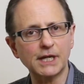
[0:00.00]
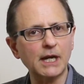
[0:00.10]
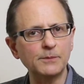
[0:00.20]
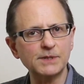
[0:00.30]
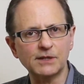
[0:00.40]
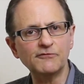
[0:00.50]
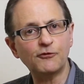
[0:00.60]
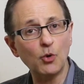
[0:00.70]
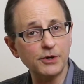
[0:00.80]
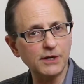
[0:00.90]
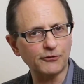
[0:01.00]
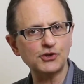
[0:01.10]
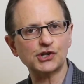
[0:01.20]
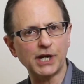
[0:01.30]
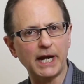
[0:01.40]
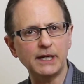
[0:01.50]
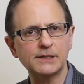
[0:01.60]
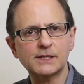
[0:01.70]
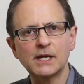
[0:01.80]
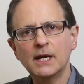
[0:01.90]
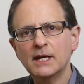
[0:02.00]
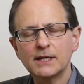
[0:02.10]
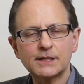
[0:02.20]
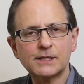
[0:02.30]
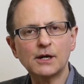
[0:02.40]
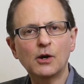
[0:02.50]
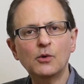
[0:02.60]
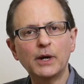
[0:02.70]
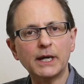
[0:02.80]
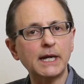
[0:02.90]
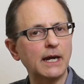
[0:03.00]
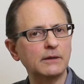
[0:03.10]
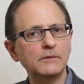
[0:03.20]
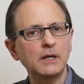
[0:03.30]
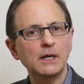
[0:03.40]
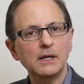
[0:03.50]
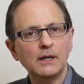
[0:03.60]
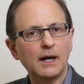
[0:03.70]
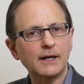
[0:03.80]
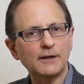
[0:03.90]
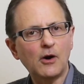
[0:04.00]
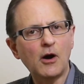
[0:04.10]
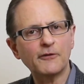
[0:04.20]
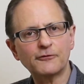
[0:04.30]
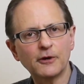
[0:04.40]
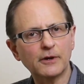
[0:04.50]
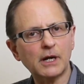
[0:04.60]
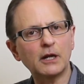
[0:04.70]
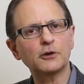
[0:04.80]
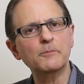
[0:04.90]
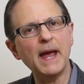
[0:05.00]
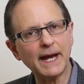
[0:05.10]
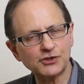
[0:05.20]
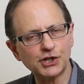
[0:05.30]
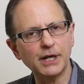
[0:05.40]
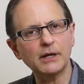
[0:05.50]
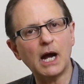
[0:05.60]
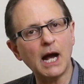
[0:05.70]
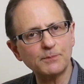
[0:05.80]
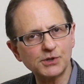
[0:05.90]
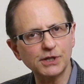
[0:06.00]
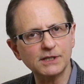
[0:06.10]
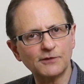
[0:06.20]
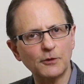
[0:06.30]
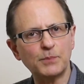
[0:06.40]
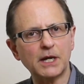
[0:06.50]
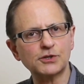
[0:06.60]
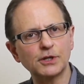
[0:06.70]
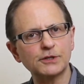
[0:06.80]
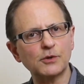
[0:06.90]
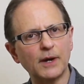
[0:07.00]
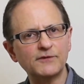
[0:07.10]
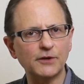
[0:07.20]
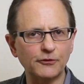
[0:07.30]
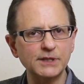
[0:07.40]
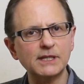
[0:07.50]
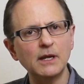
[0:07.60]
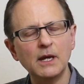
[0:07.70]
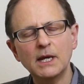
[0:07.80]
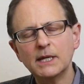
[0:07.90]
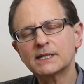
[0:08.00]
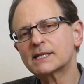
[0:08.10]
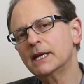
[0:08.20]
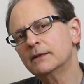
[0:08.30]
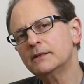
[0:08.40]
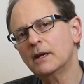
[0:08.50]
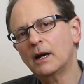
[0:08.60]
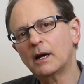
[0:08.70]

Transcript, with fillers: It comes in 4 different shades, so it can offer color matching options for patients who have different skin